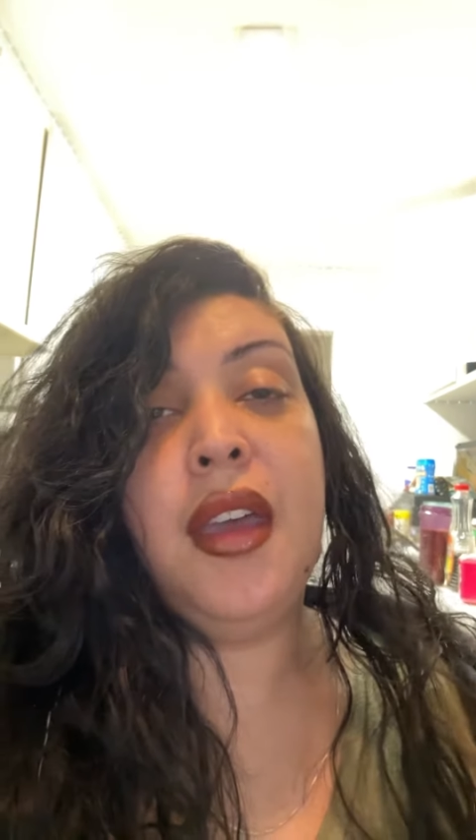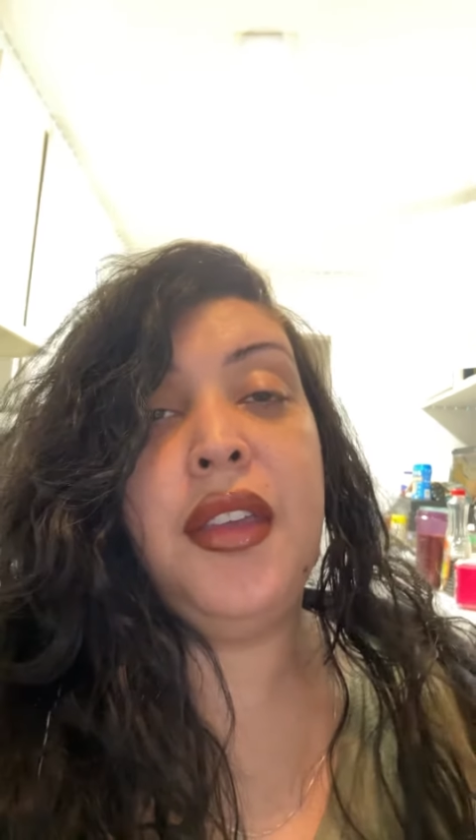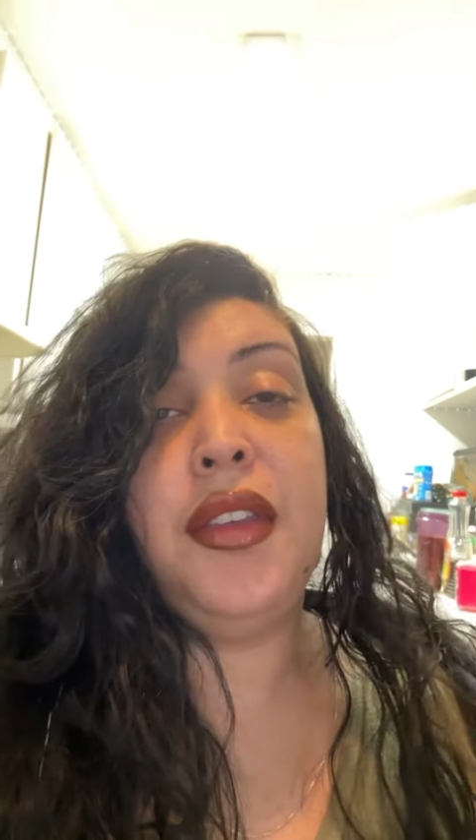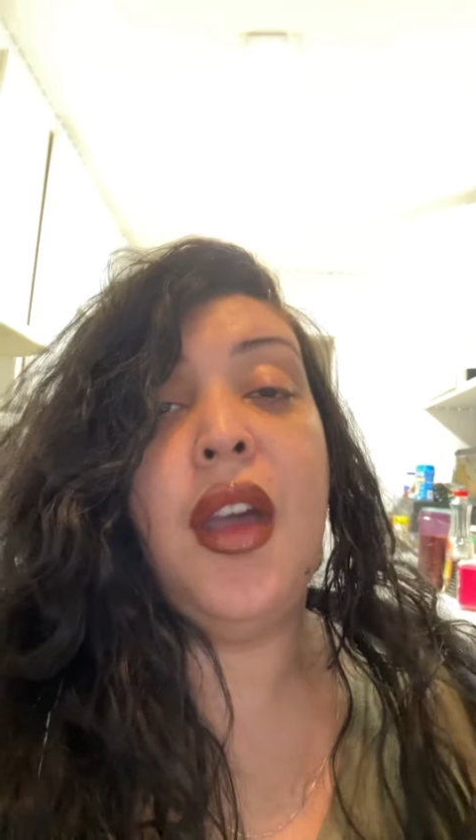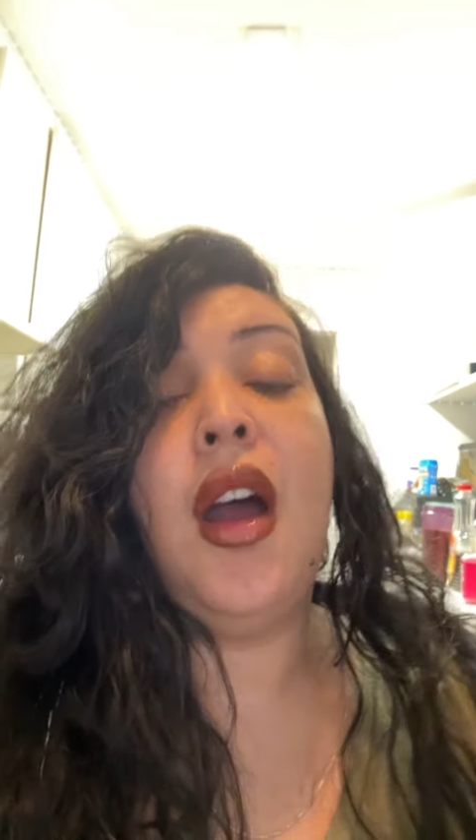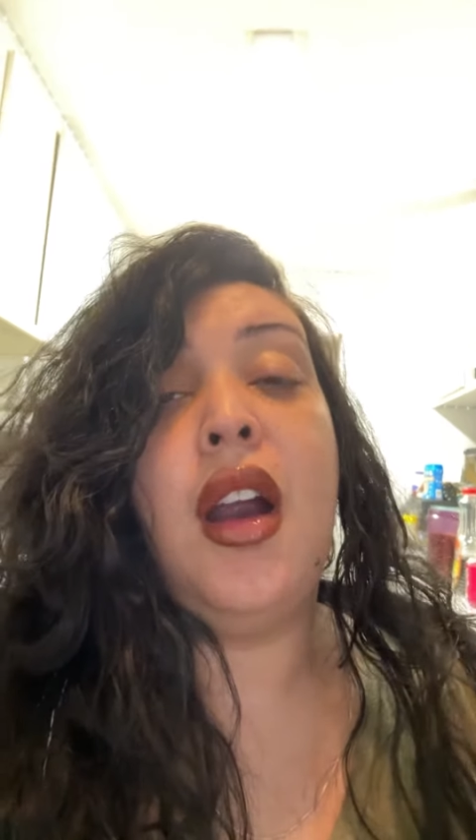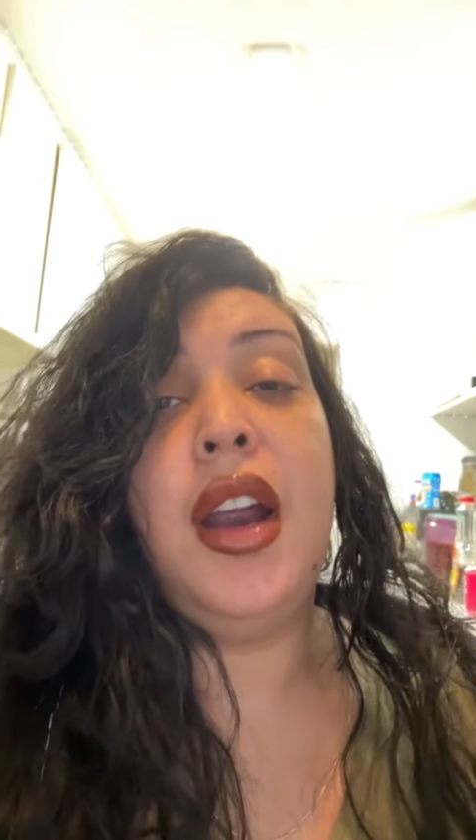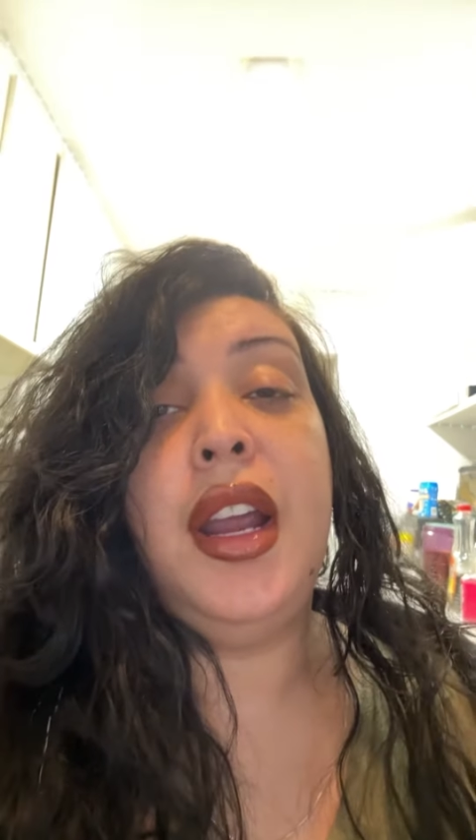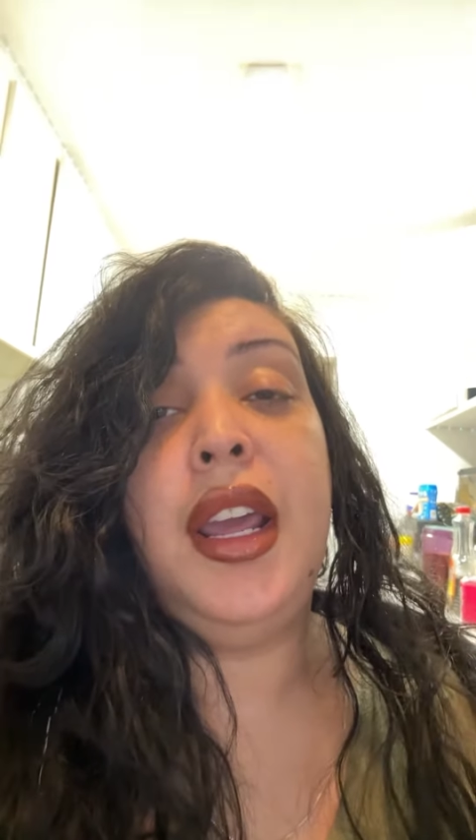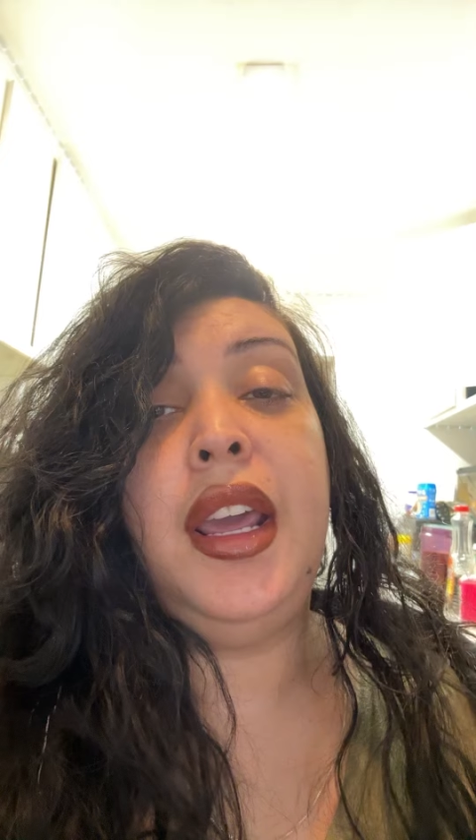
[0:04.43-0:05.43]

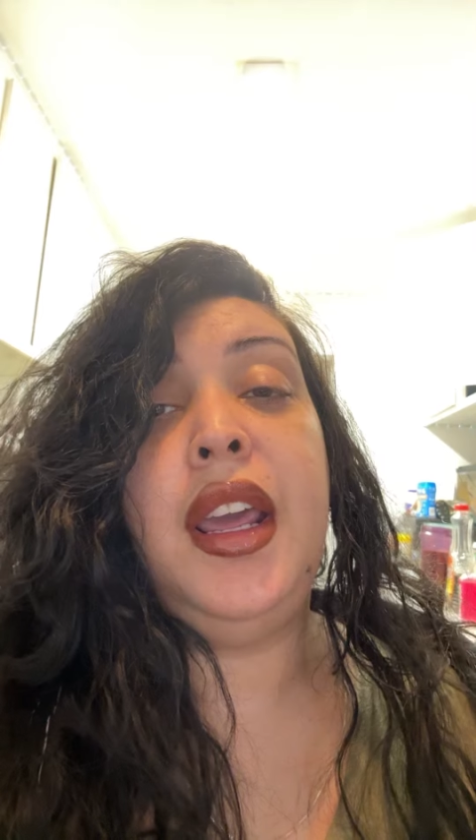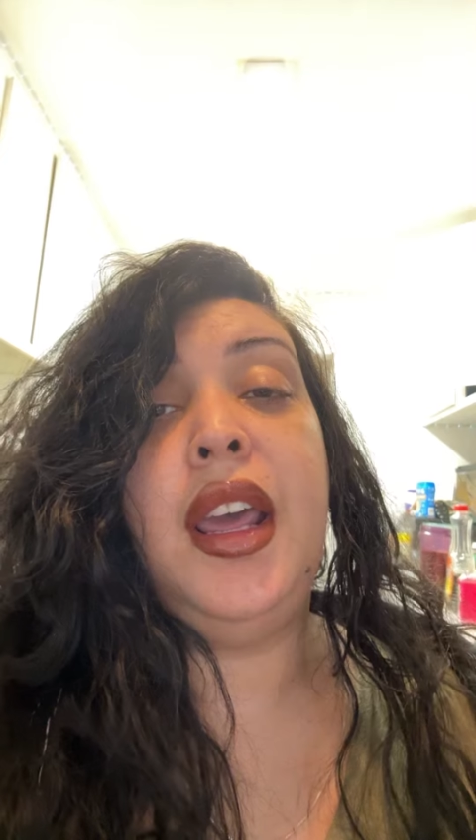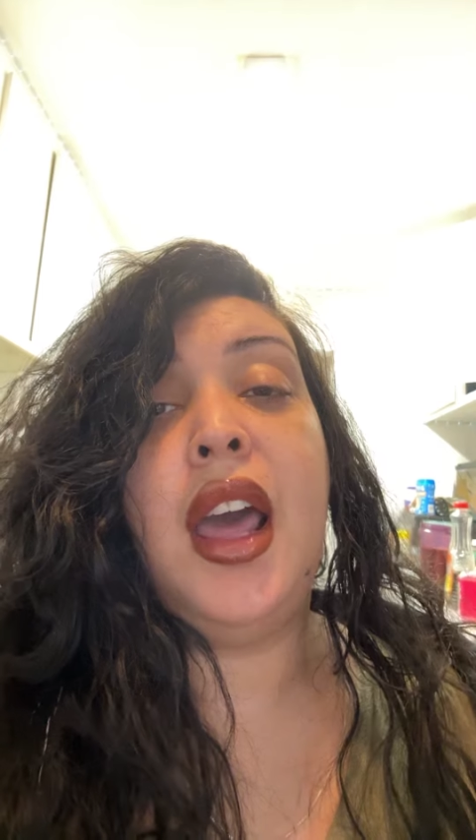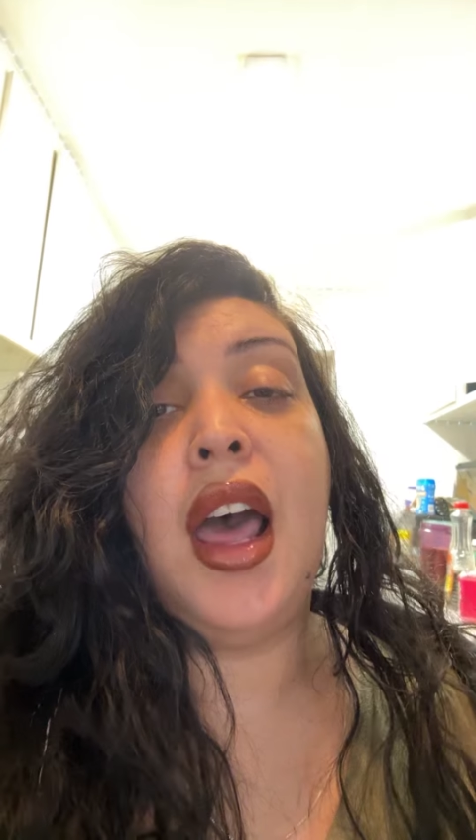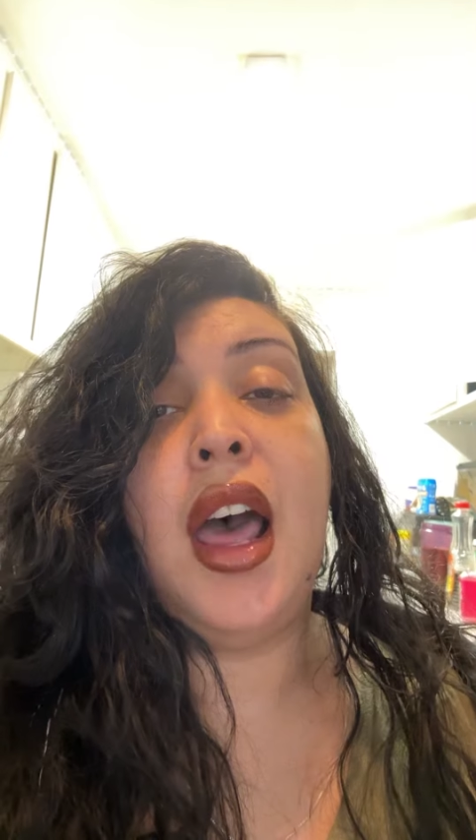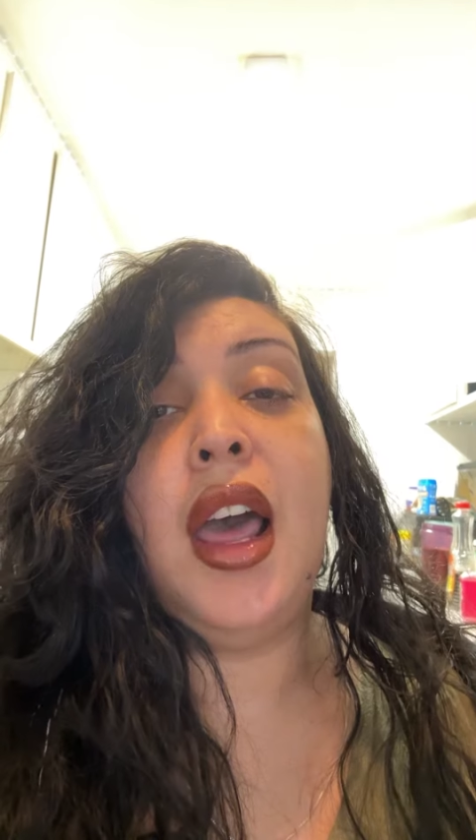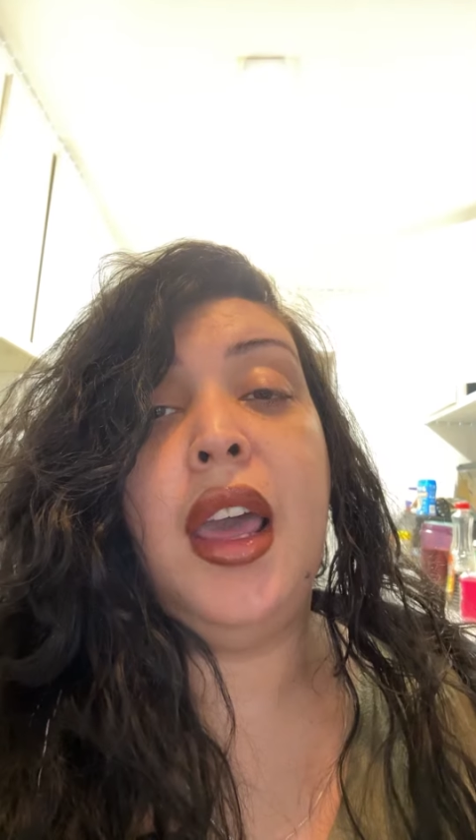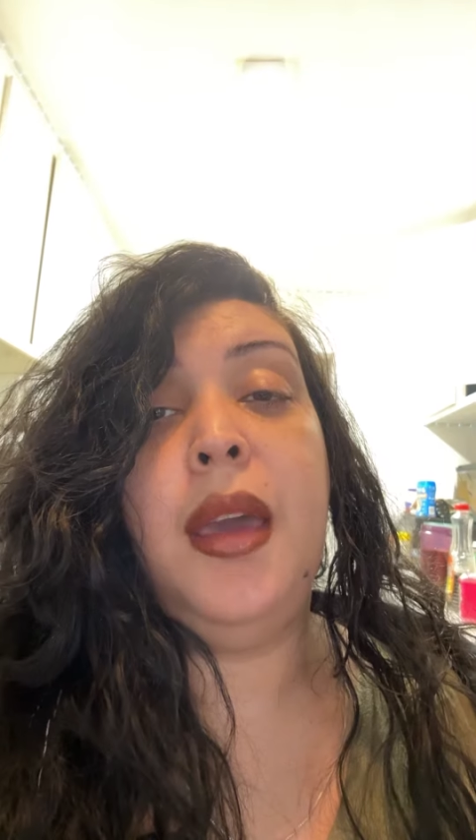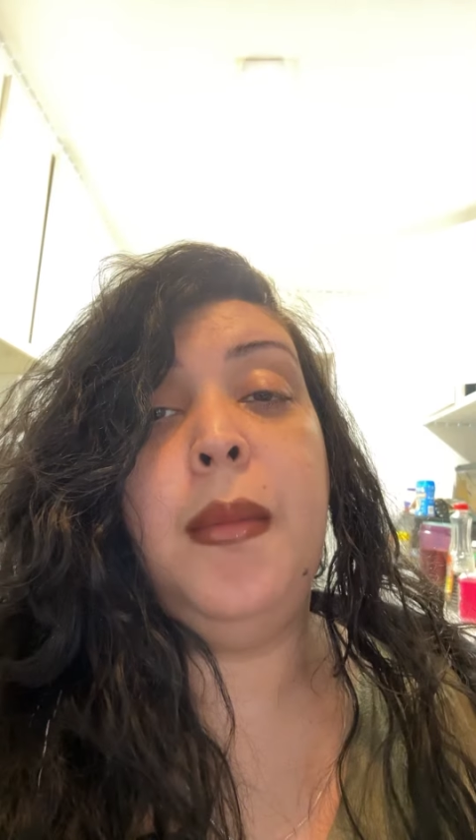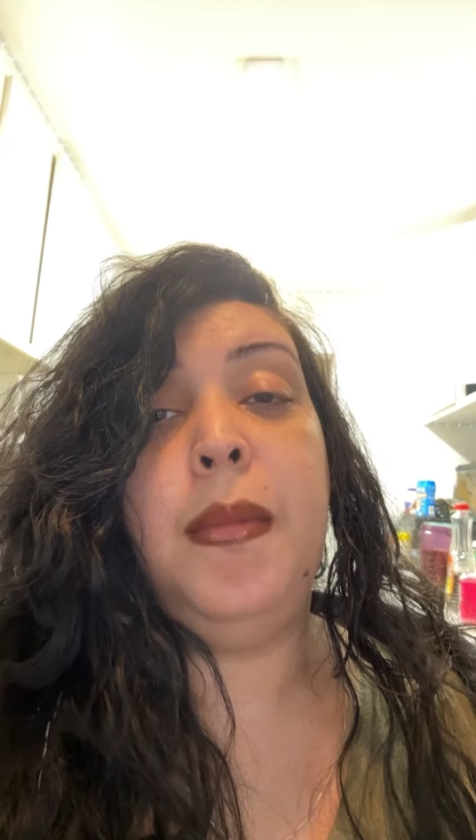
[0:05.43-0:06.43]
sorry
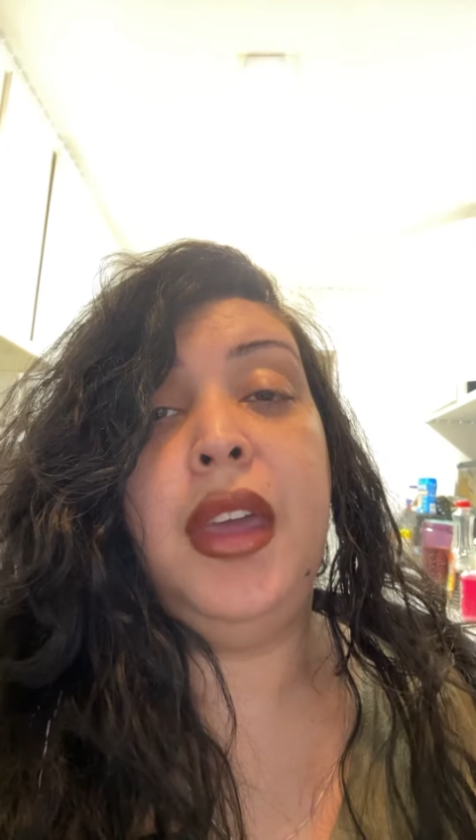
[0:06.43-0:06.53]
I've